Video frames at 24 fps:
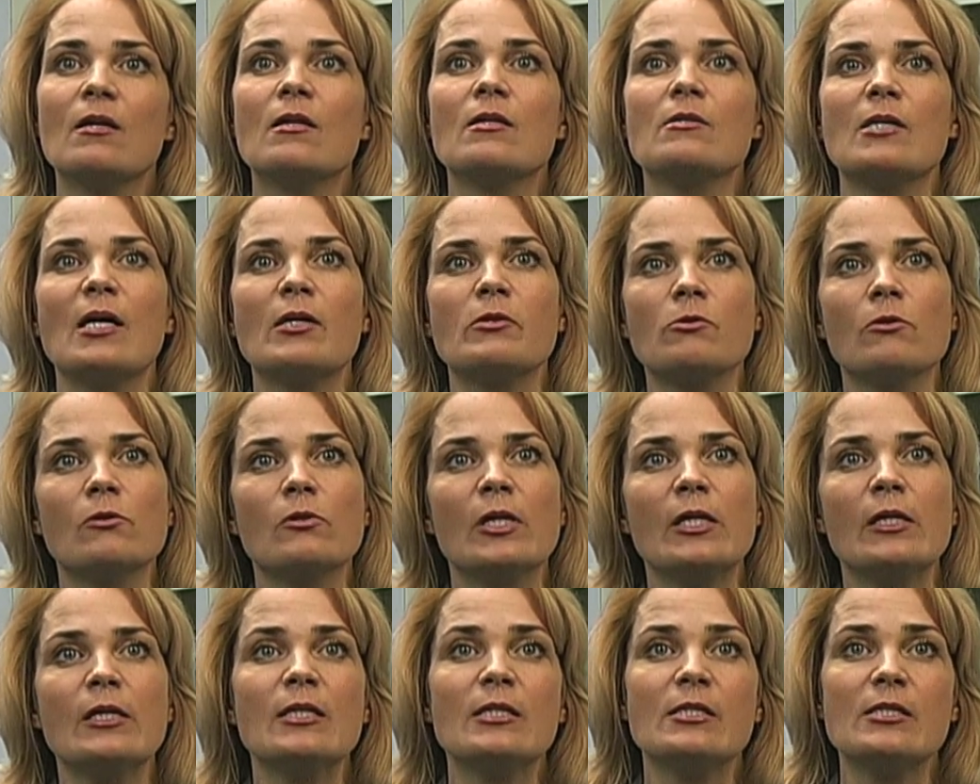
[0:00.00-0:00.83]
Dr.
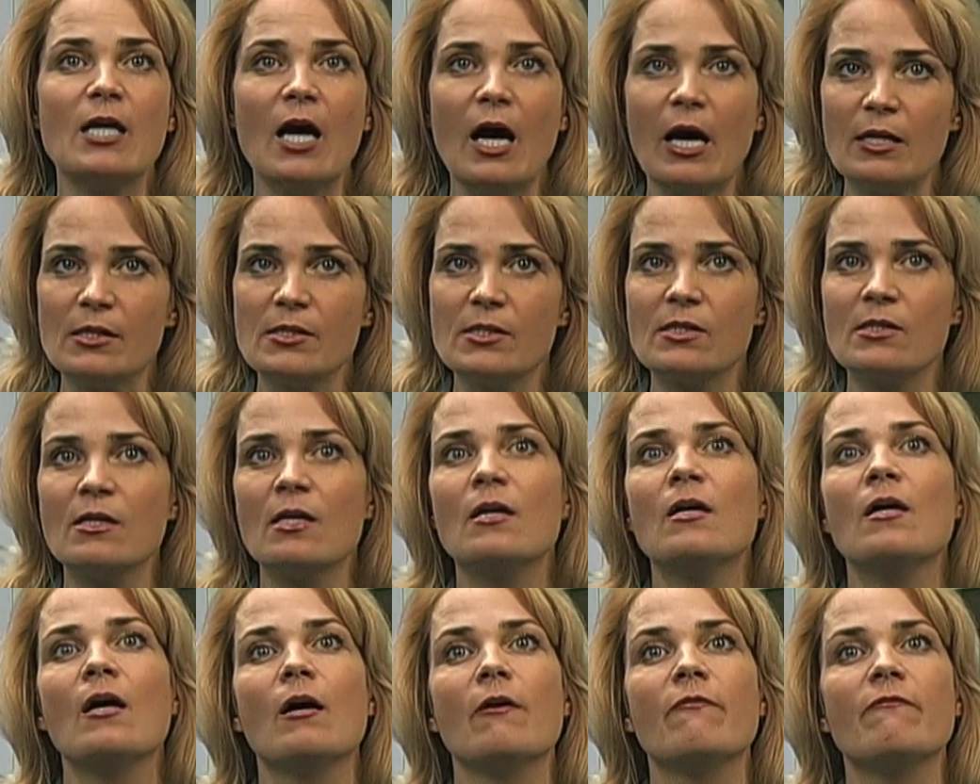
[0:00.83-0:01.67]
Lena Das,
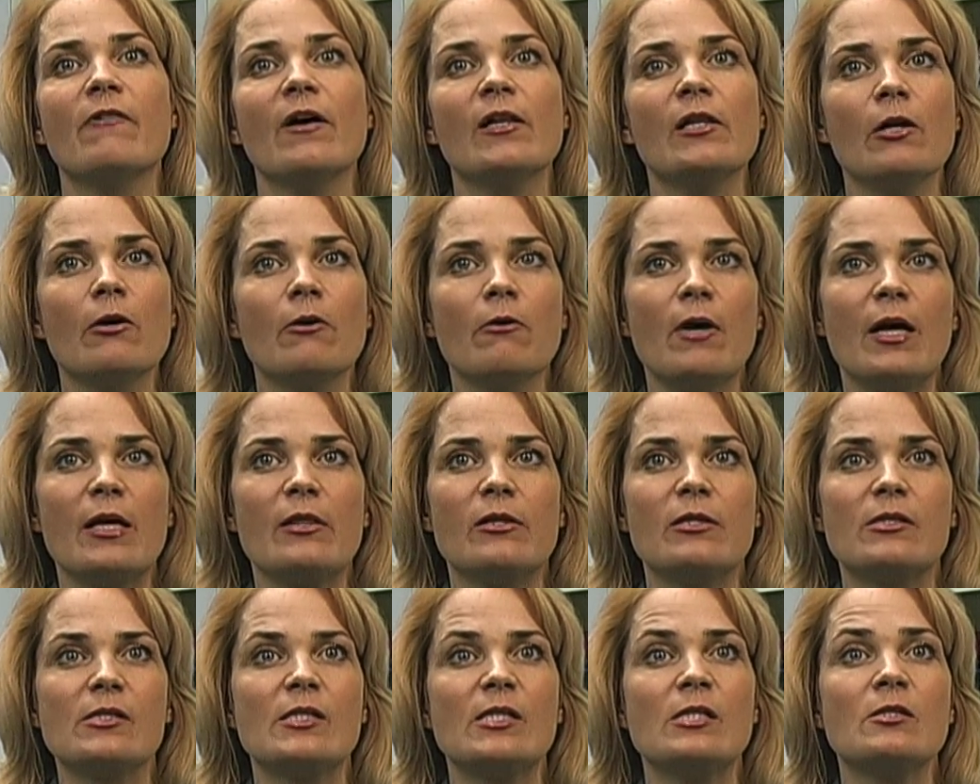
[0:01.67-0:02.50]
a fellow at
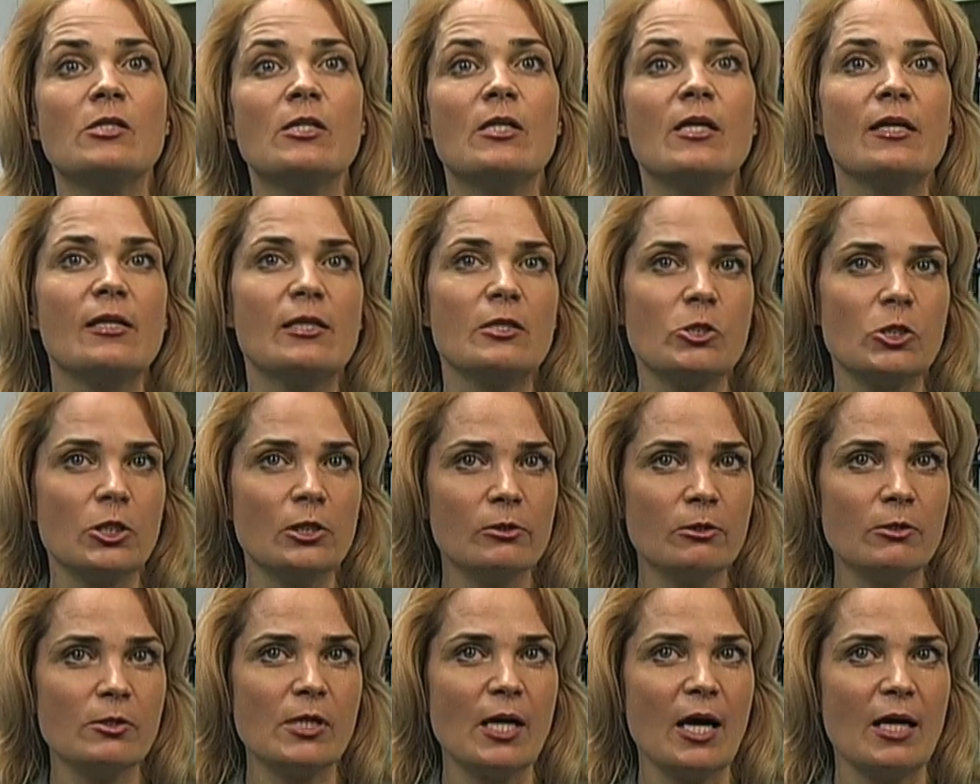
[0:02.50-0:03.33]
the Cincinnati
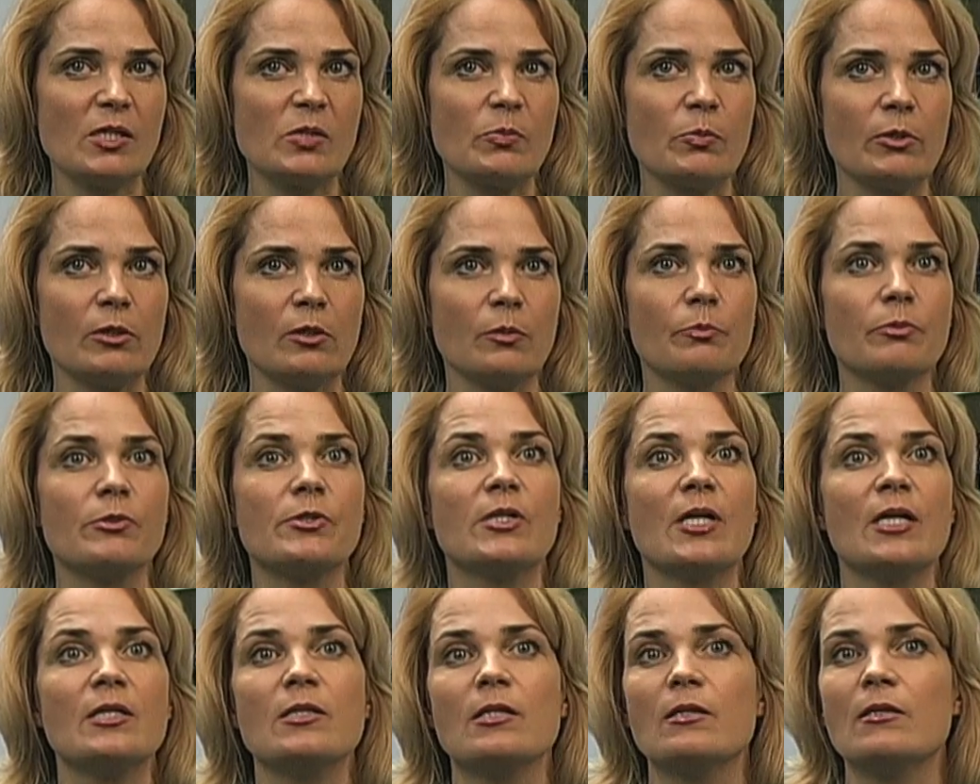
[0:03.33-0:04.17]
Children's Hospital,
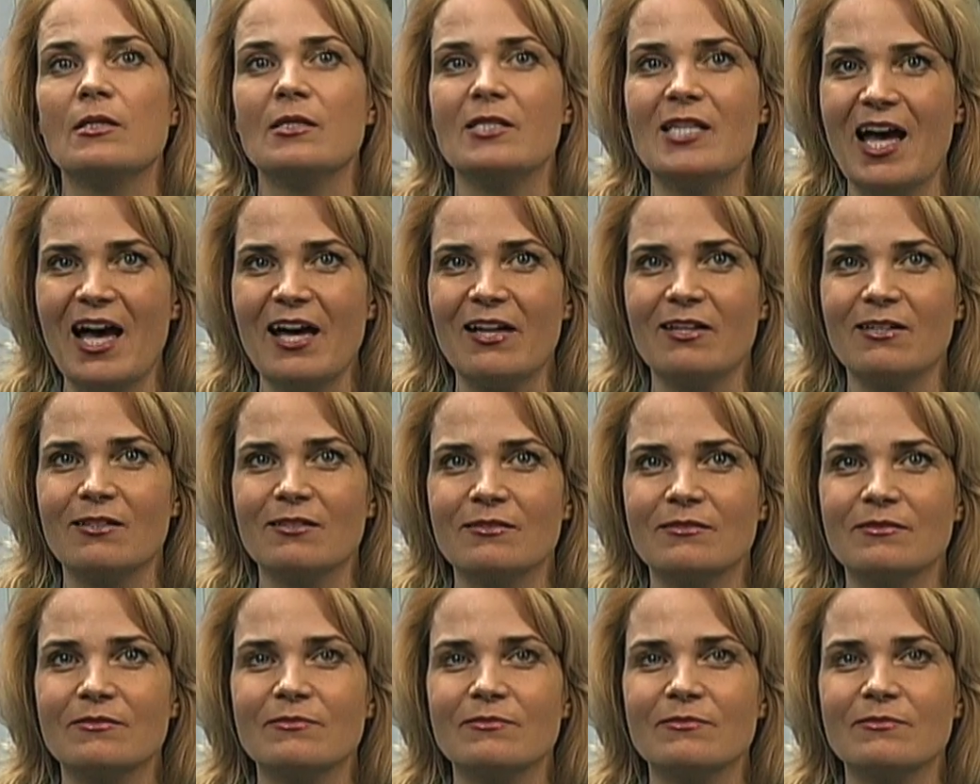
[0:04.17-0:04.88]
presented the data.